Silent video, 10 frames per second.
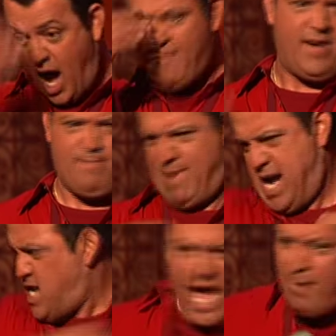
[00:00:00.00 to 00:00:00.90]
Ave
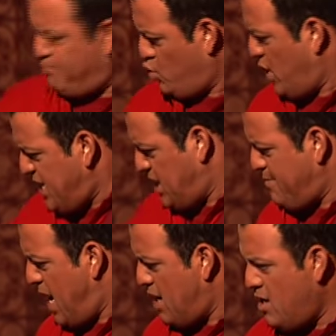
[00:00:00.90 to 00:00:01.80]
María
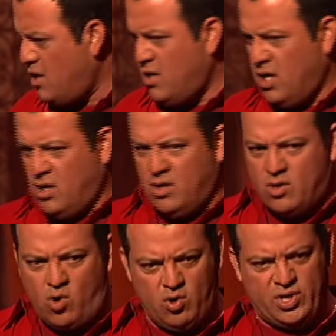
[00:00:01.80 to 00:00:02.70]
Purísima.
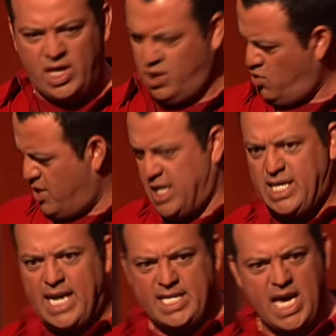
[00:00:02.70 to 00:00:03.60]
Cochino
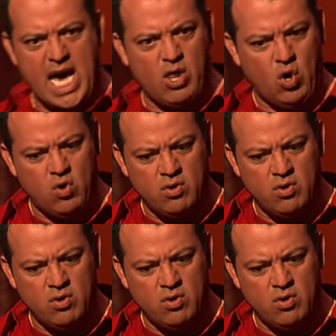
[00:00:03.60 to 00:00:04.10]
desgraciado.